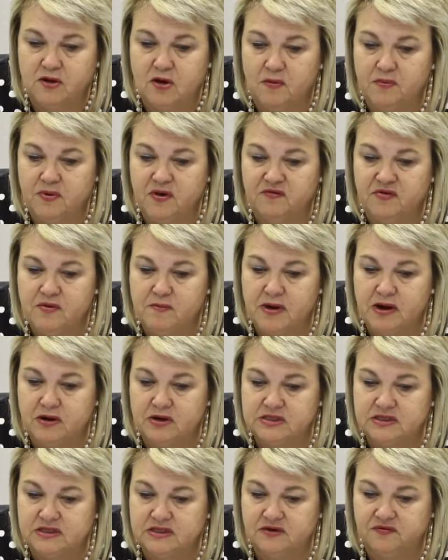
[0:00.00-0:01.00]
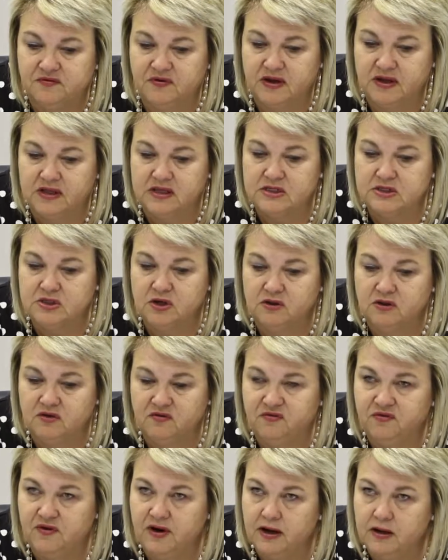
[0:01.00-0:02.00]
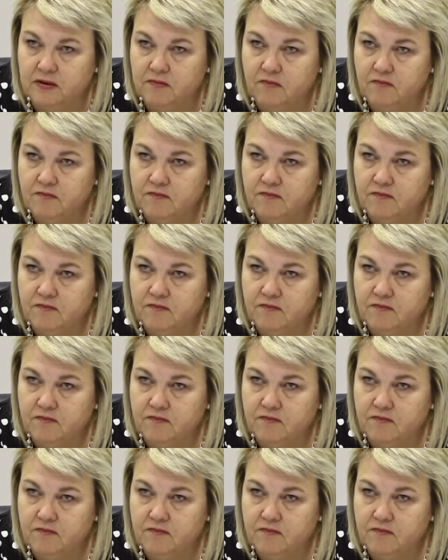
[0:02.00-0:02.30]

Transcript: copy of the marriage certificate is on the file.